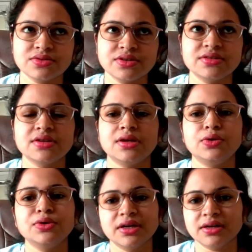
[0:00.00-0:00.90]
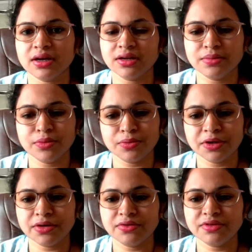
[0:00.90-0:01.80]
is allowed at any
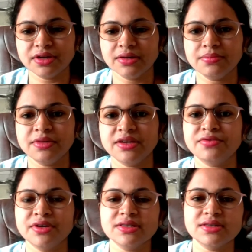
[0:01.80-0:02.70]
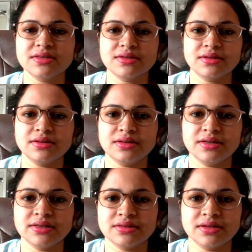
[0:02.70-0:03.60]
moment of time. Like once
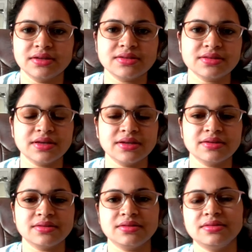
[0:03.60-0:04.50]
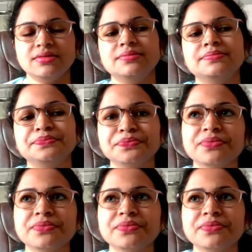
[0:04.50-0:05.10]
there's I'm